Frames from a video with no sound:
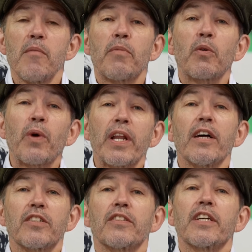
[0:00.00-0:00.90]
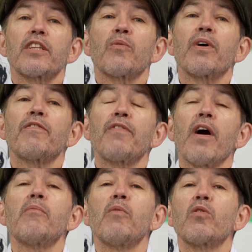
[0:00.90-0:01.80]
But we like to think that we're
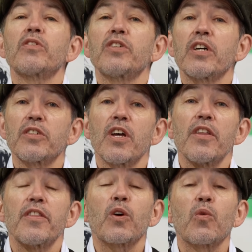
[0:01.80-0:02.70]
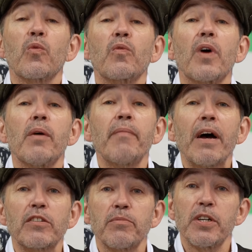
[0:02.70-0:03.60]
far more than just the
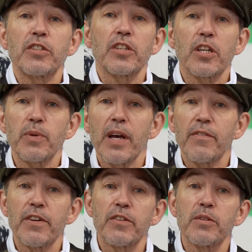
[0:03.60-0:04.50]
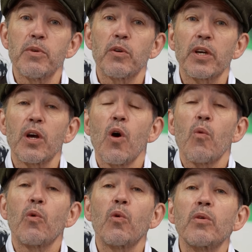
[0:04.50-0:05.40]
amount of merchandise we have here in the building.
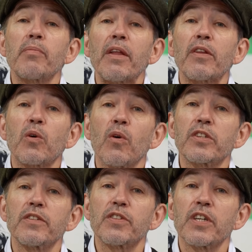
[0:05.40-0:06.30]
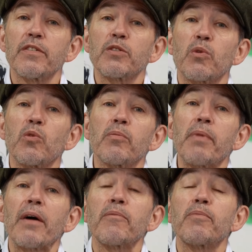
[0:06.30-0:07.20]
We're all about the quality of service. We're all
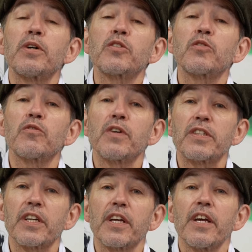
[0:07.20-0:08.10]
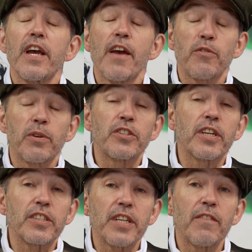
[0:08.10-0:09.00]
about personal fitting. If you want to
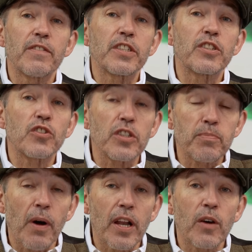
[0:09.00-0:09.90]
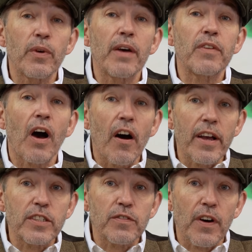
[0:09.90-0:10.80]
check us out, visit Trustpilot. We have the
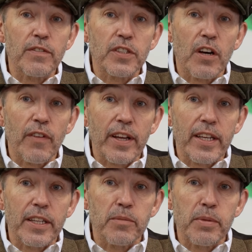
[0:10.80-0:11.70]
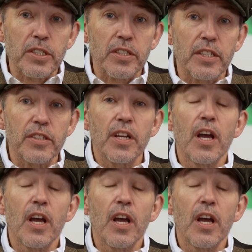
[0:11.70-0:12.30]
highest 5-star ranking in the business.